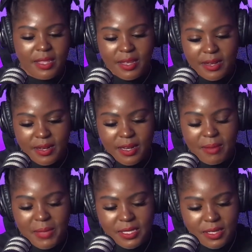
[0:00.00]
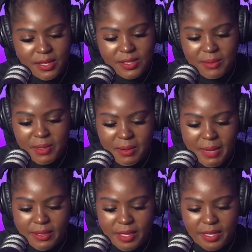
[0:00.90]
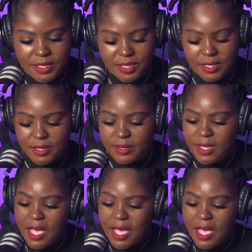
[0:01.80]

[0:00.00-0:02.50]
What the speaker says: And let me tell you something about that, Chantell.